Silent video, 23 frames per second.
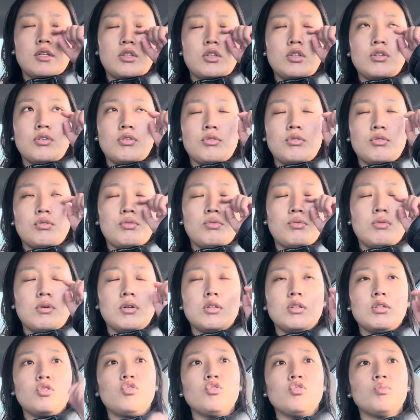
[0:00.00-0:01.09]
to
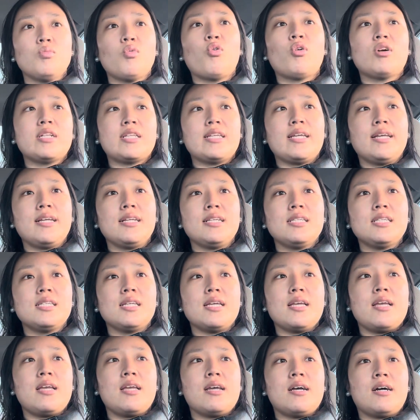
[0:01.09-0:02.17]
do more things
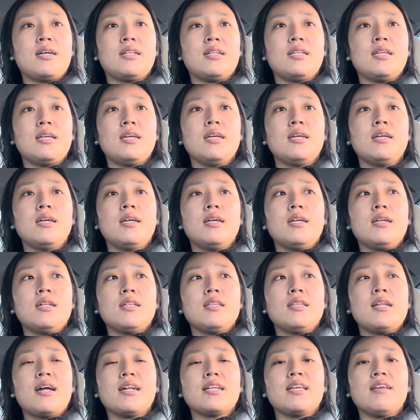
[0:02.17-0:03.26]
and
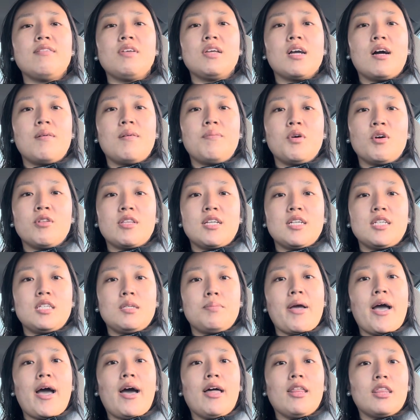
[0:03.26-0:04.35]
not giving up on this
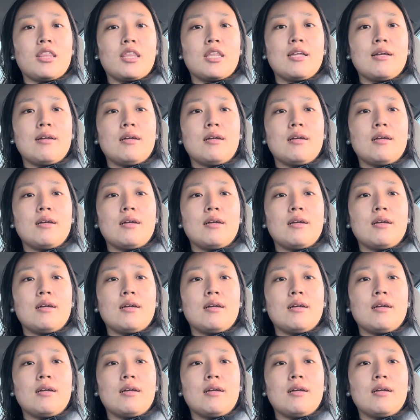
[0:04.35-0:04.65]
path